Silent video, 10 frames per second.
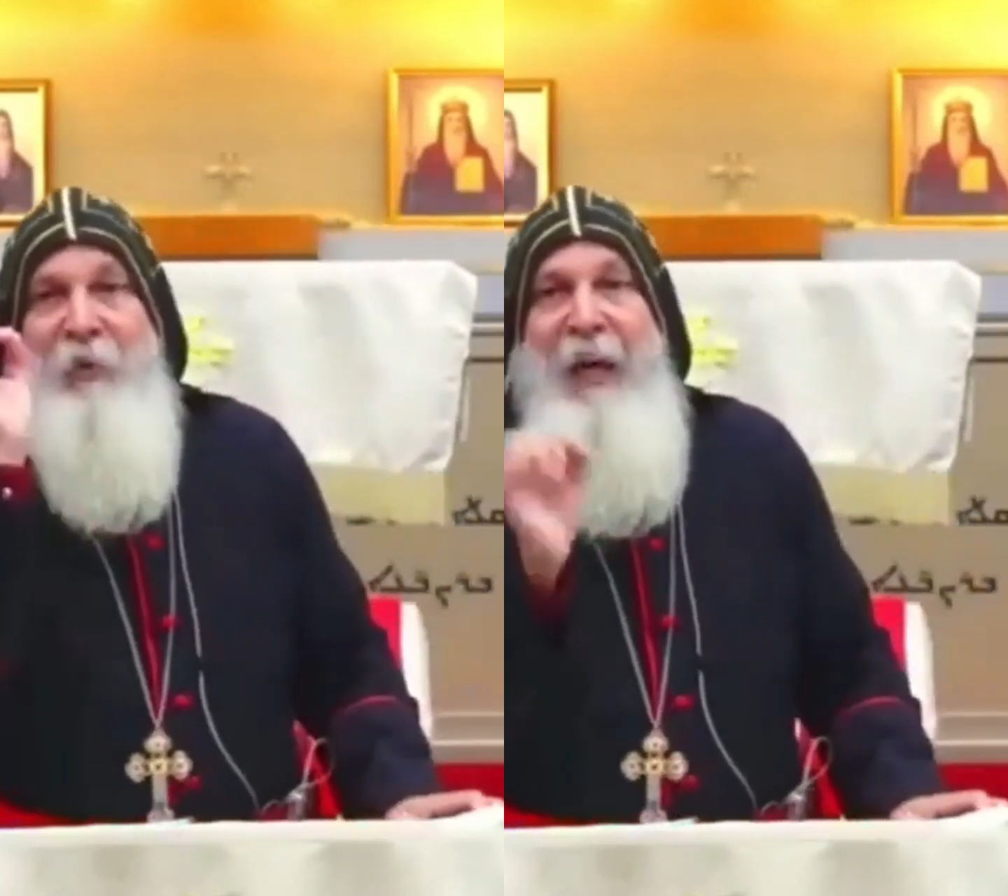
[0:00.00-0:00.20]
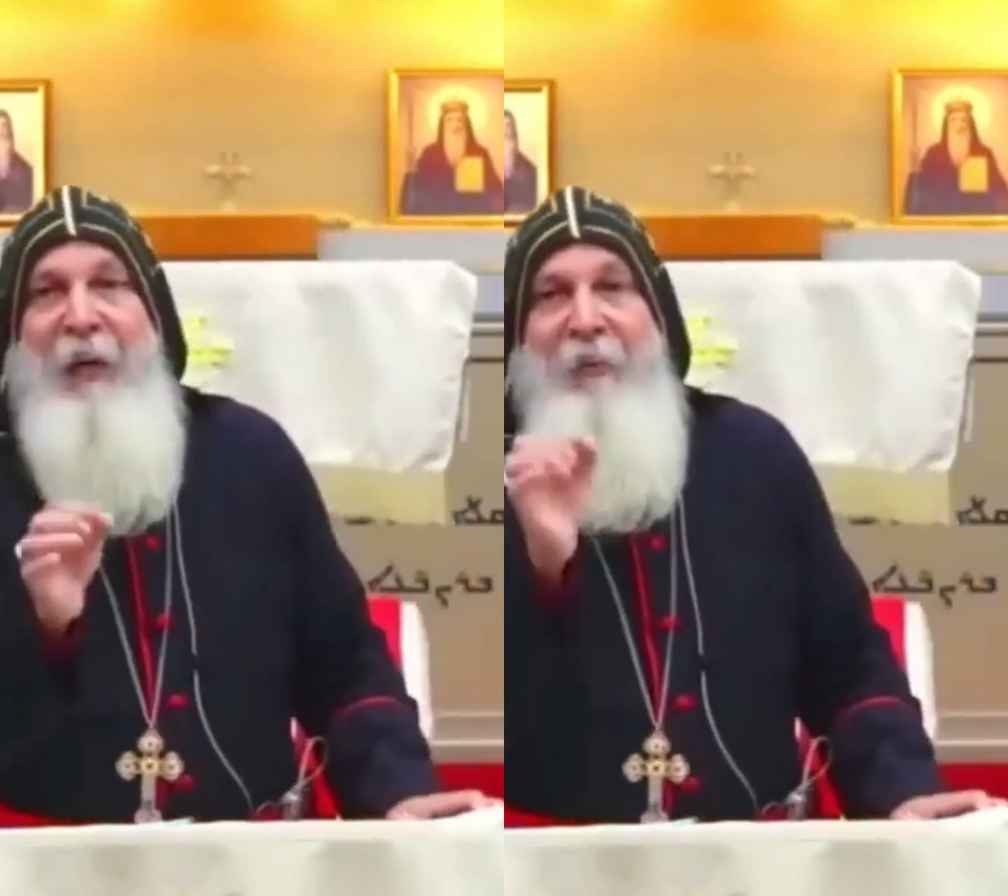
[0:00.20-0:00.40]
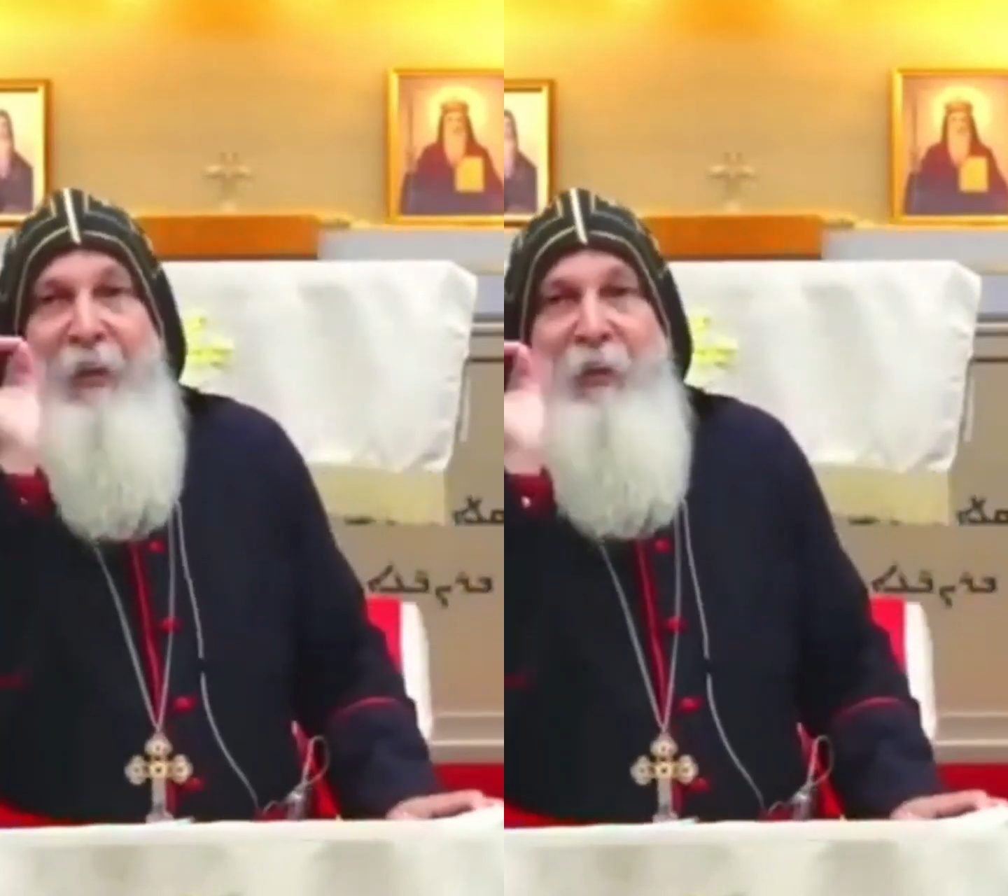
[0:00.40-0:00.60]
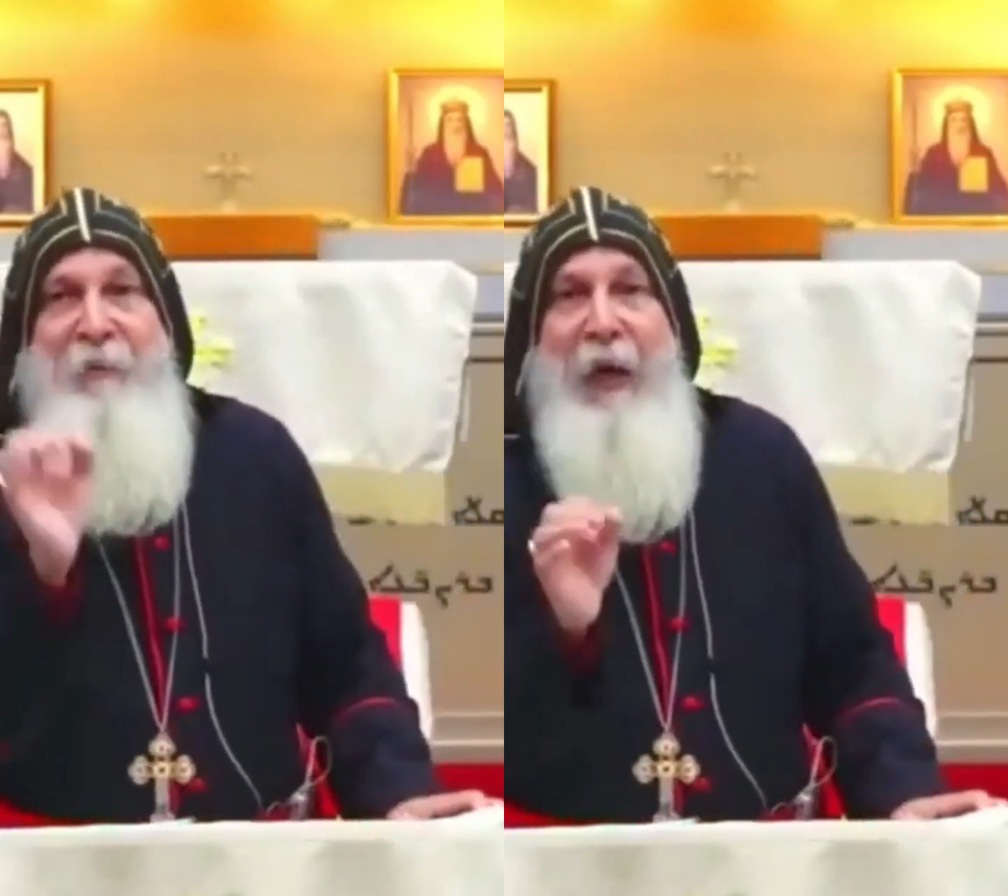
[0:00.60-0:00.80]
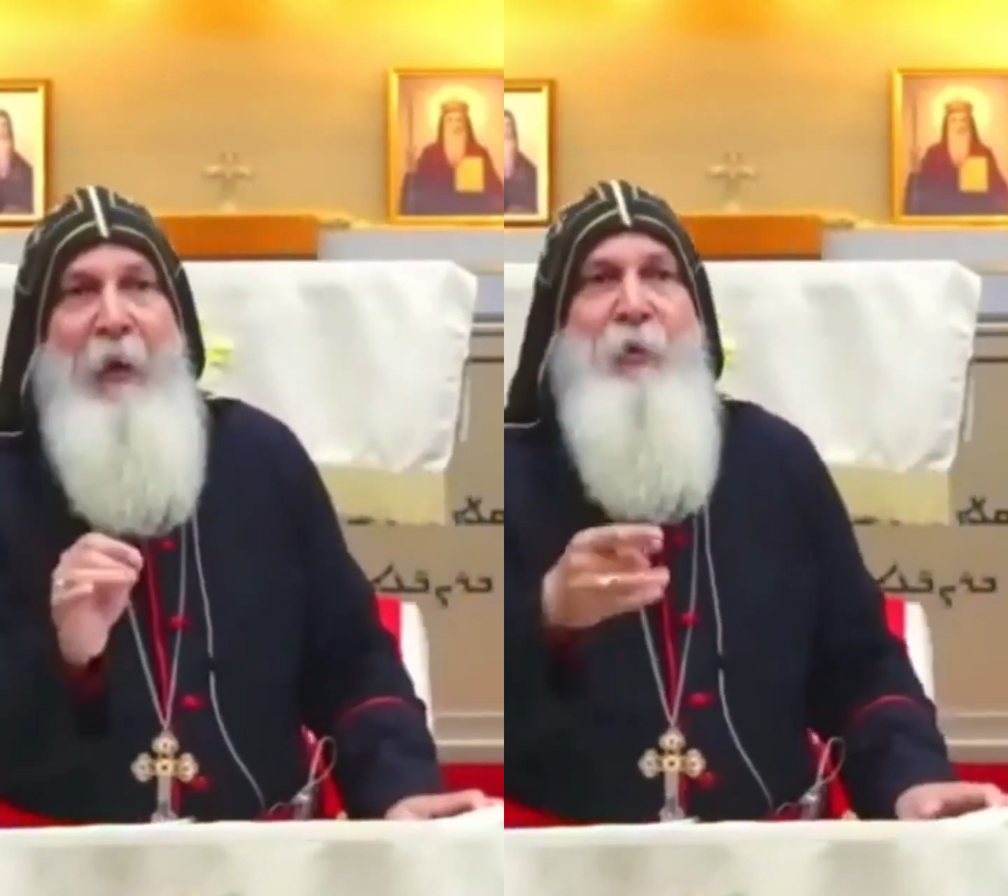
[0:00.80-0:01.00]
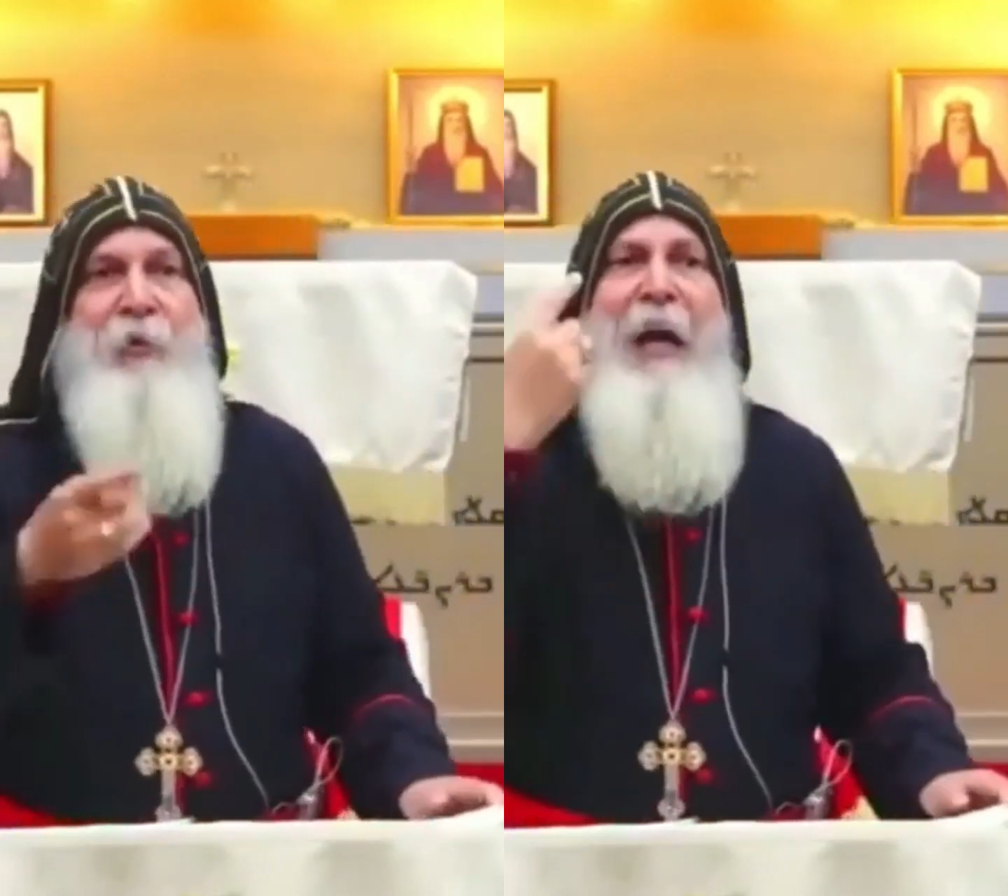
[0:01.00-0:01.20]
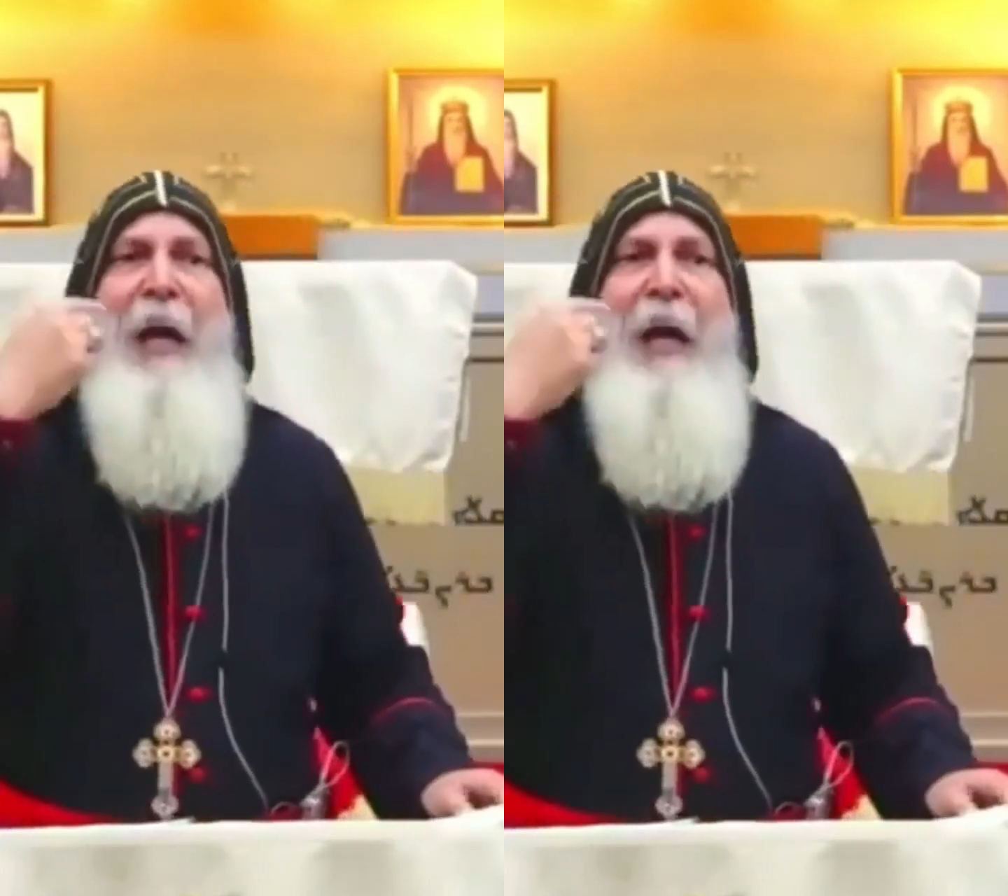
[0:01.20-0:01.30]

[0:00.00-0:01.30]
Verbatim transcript: ethics, values,